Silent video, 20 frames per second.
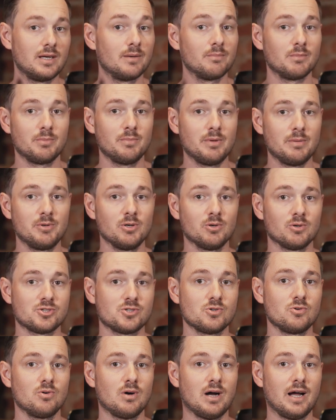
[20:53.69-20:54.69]
but maybe
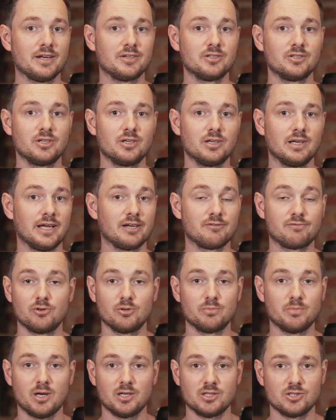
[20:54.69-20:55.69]
also other like
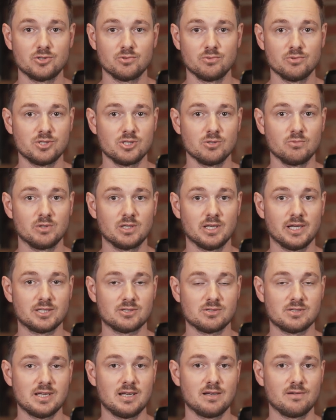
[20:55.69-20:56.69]
third-party tools you would like
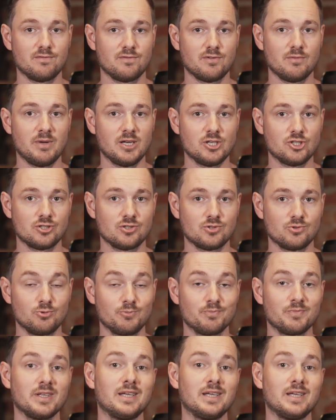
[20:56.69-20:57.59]
to send information to.